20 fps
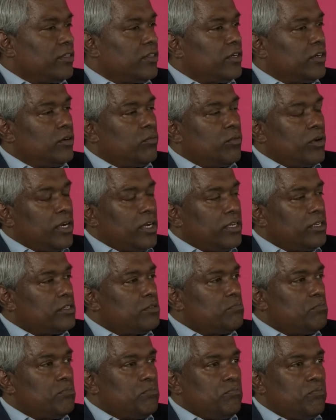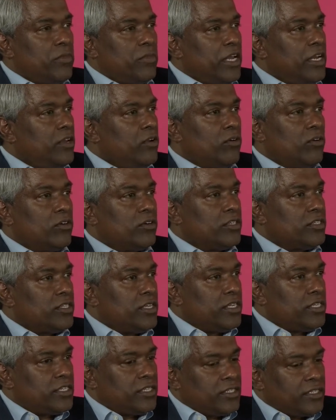Third one is, many
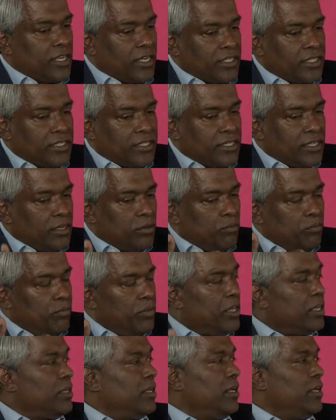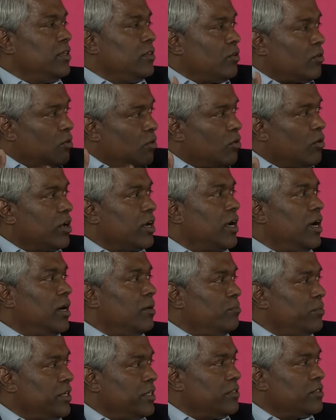organizations are still building the core
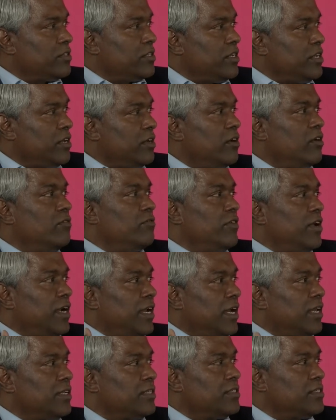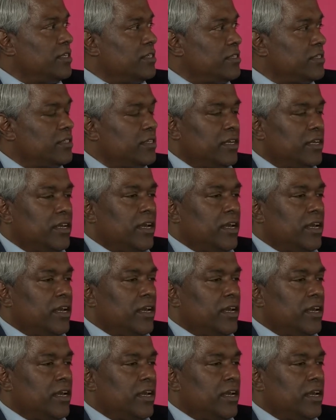competency of analysis,